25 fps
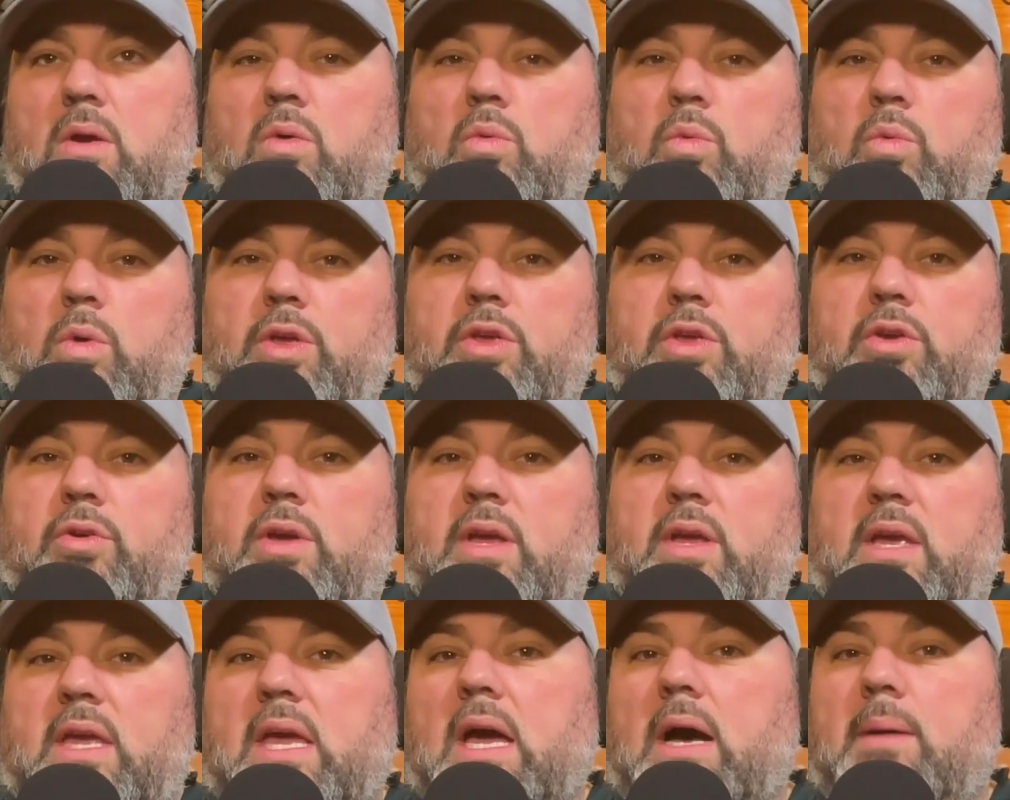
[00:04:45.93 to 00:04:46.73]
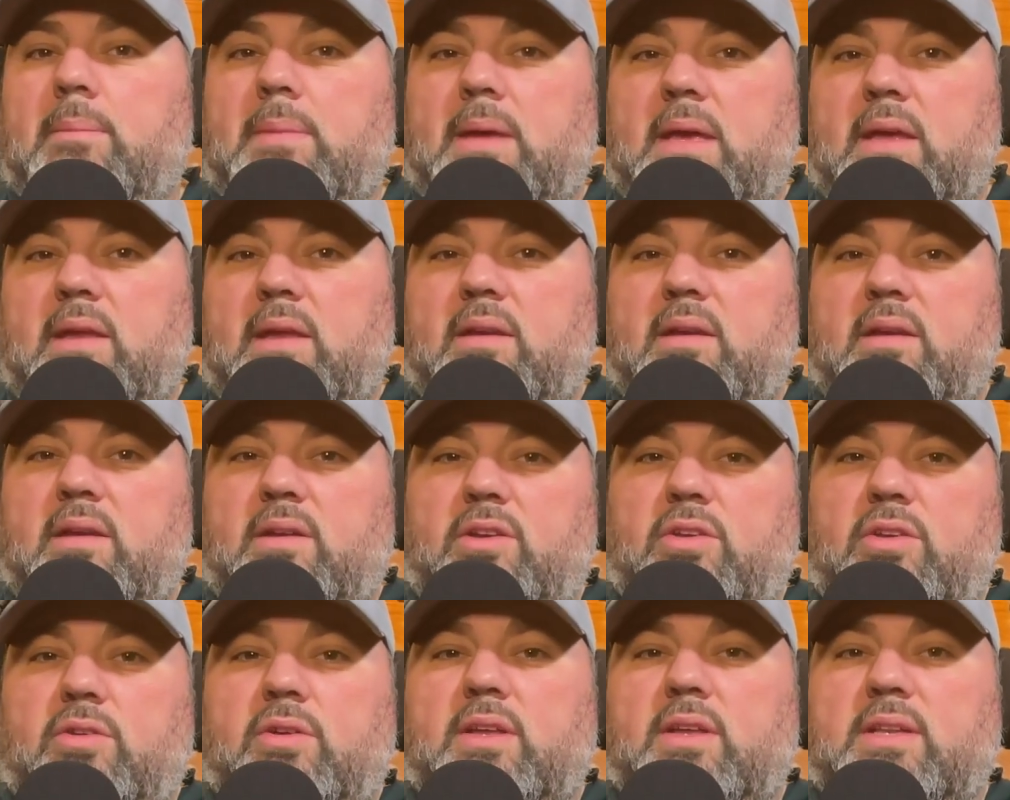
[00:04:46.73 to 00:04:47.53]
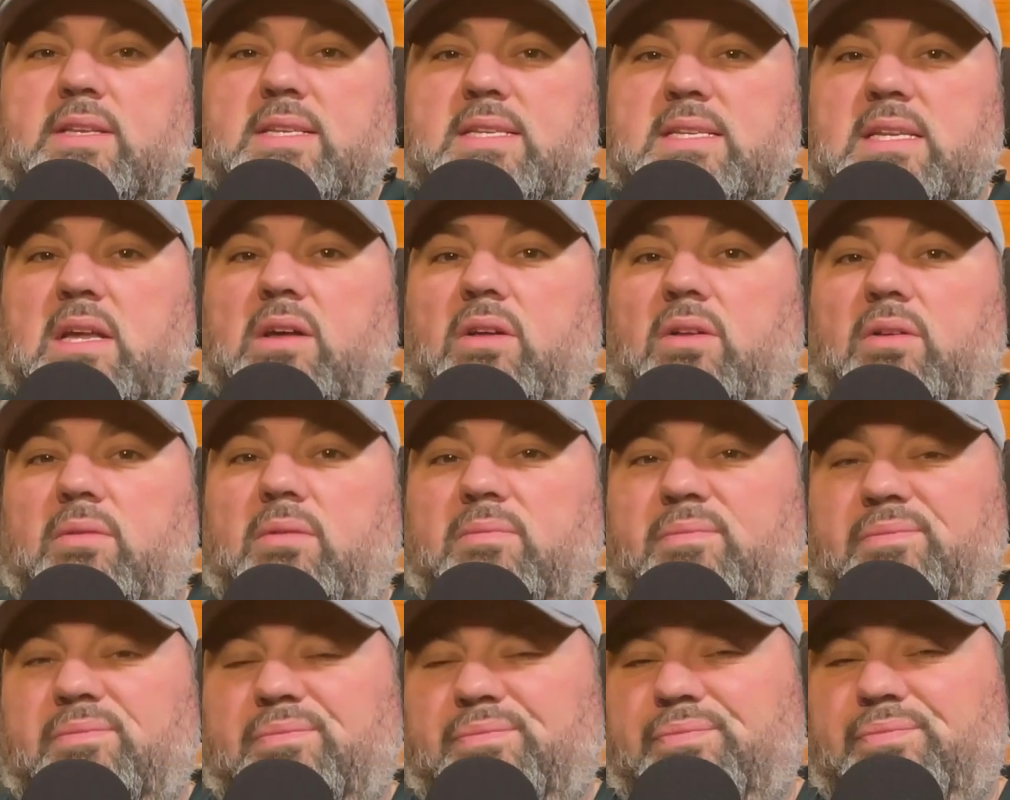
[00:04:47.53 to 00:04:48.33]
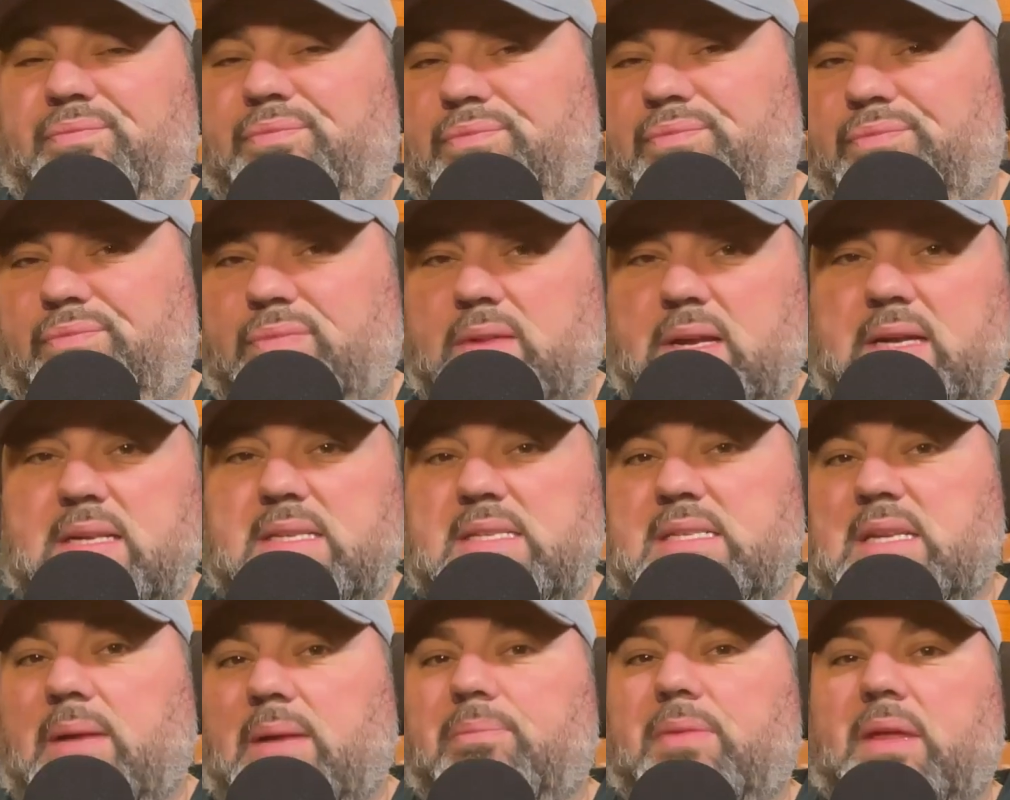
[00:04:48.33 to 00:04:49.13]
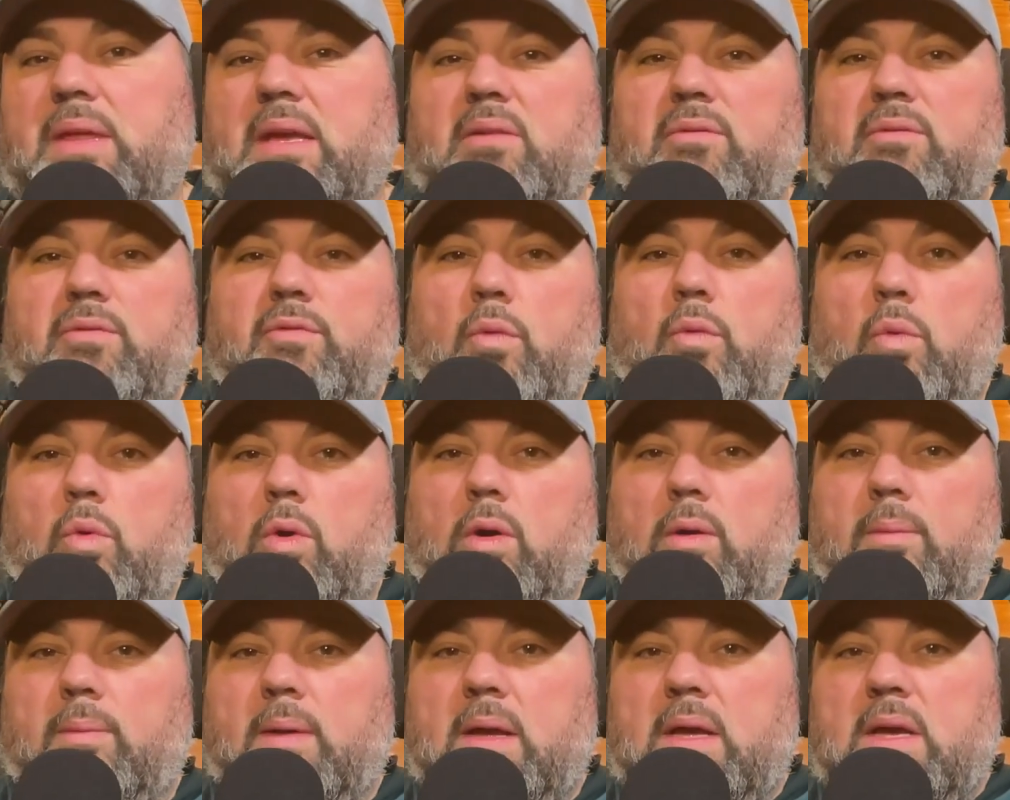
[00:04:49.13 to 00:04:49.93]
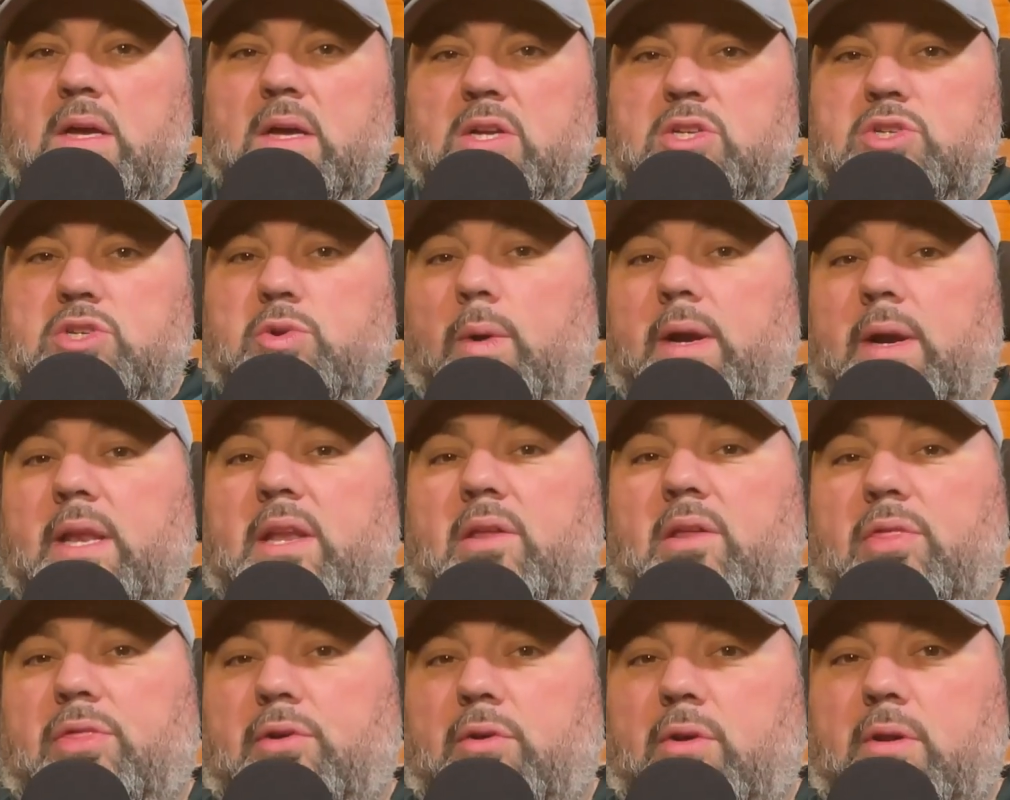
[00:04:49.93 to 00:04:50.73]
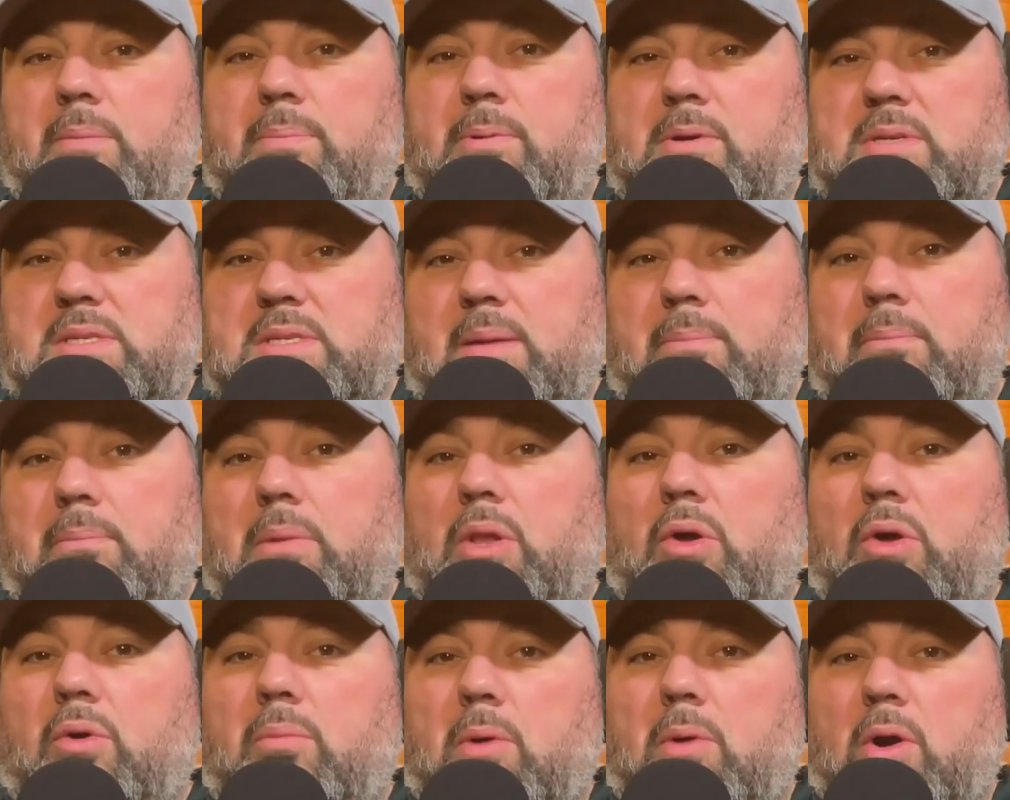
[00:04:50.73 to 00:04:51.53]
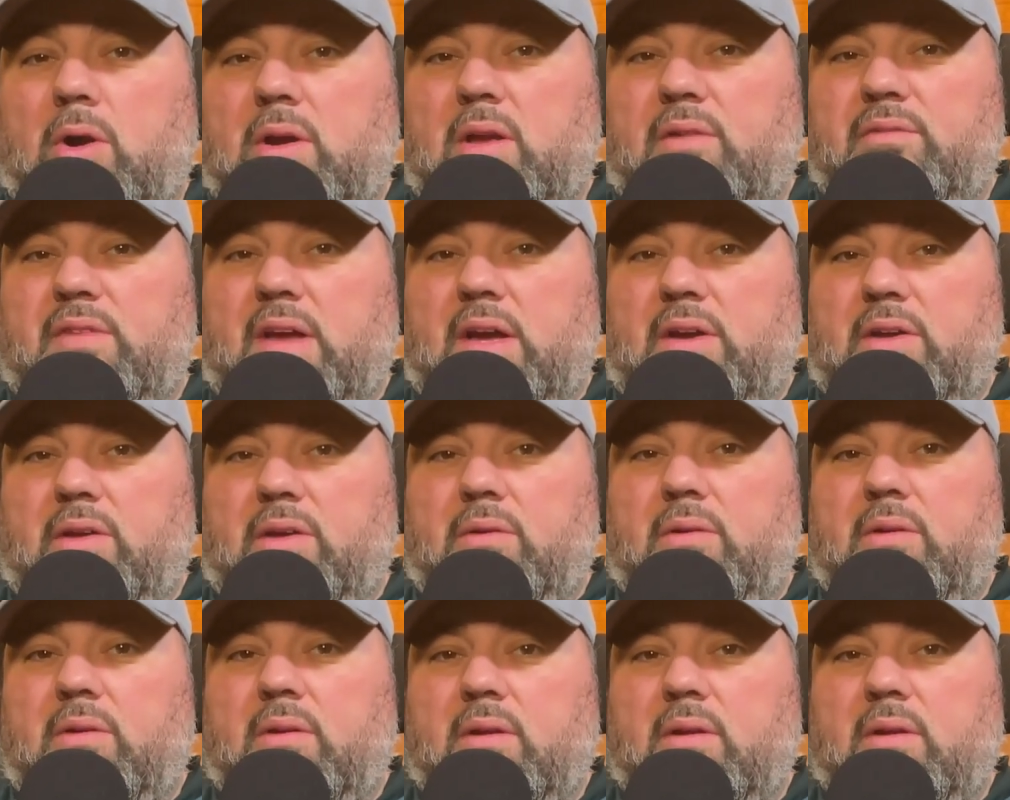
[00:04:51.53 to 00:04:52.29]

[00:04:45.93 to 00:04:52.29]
Where you could come in and you could sell something for twenty to thirty percent below market value.